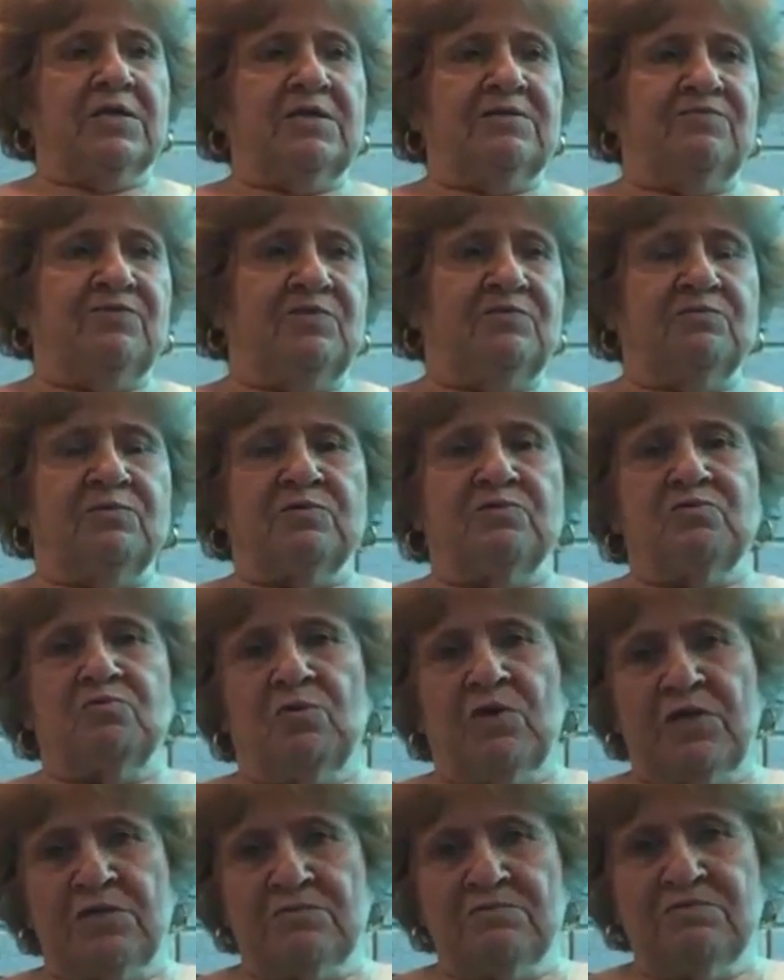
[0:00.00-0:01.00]
leave you with
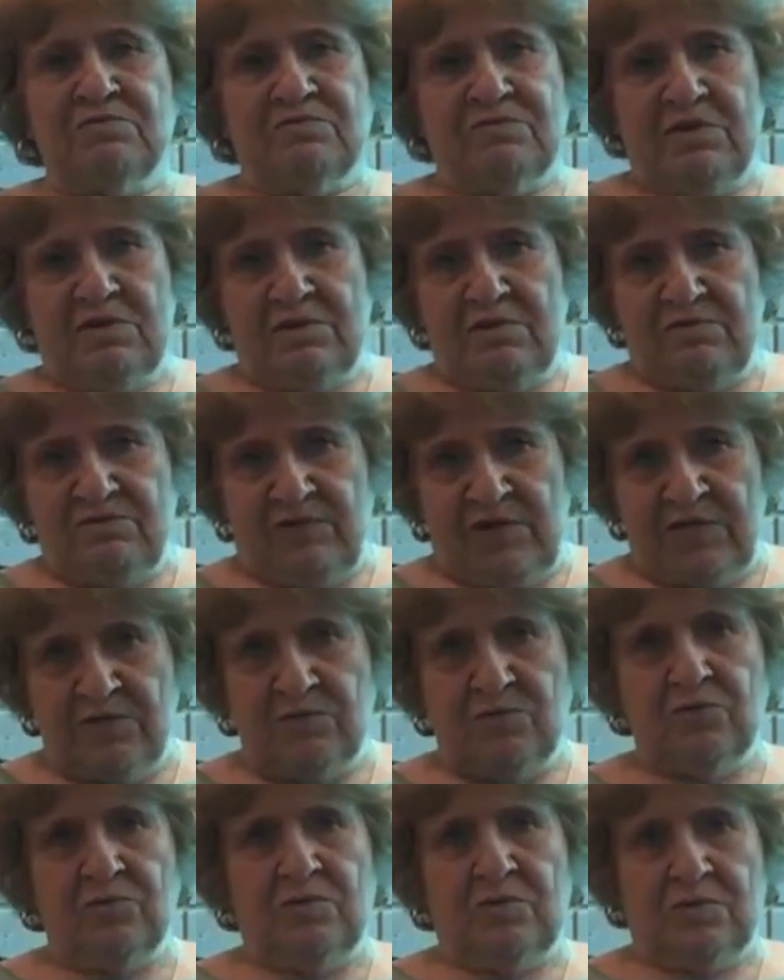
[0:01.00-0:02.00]
one
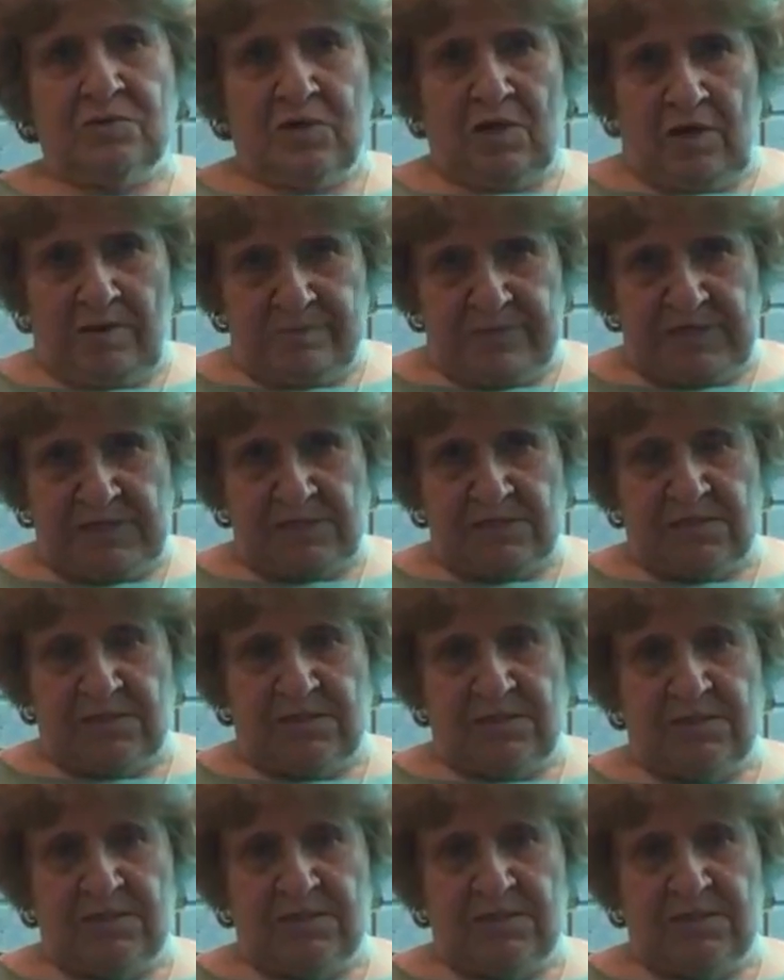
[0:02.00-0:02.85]
final comment.